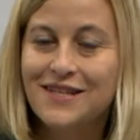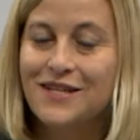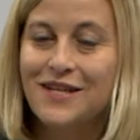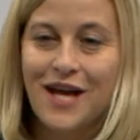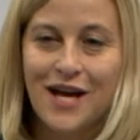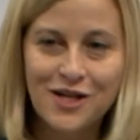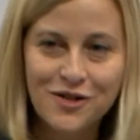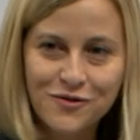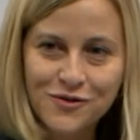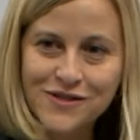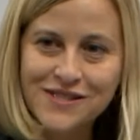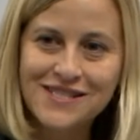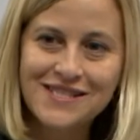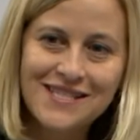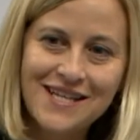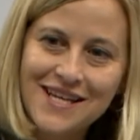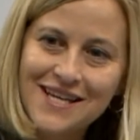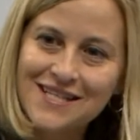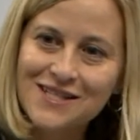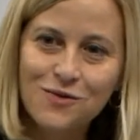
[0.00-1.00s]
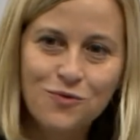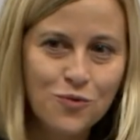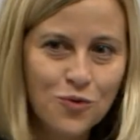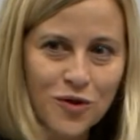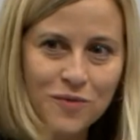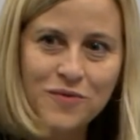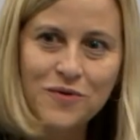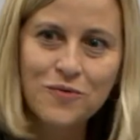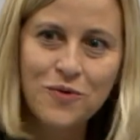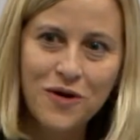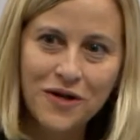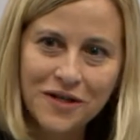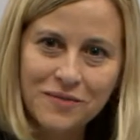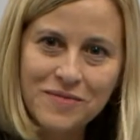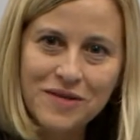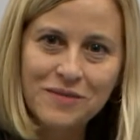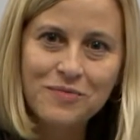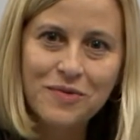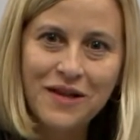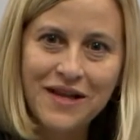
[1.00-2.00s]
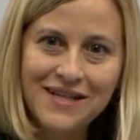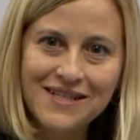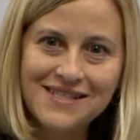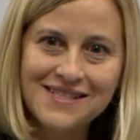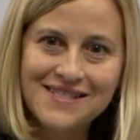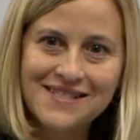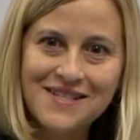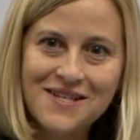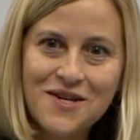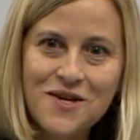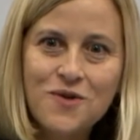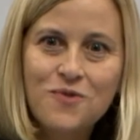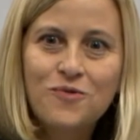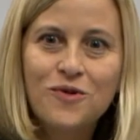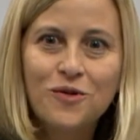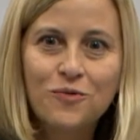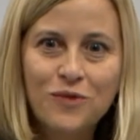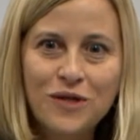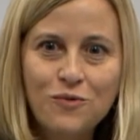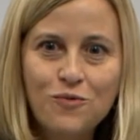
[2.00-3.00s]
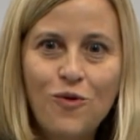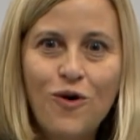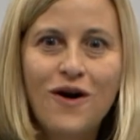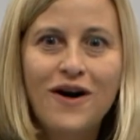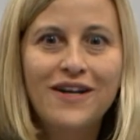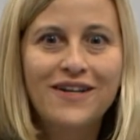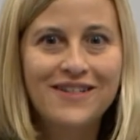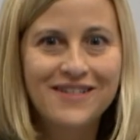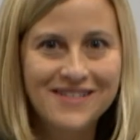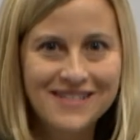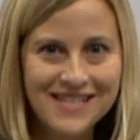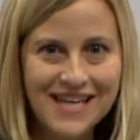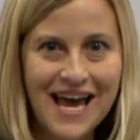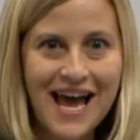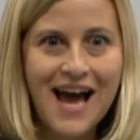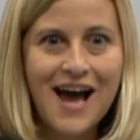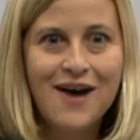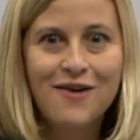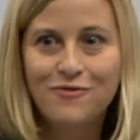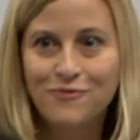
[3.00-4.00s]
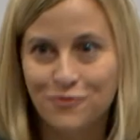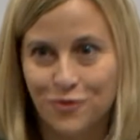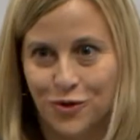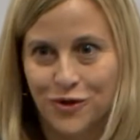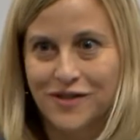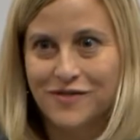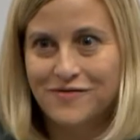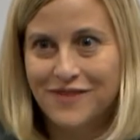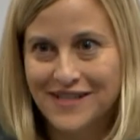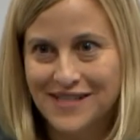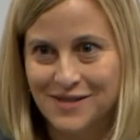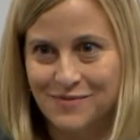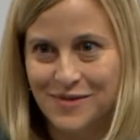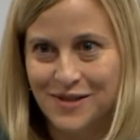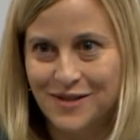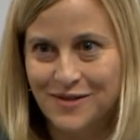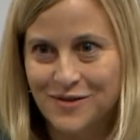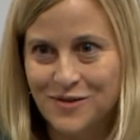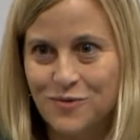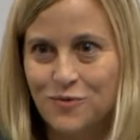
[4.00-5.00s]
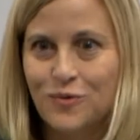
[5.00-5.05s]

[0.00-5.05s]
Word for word: that Nashville stays a warm and welcoming place where we want to have foreign investment.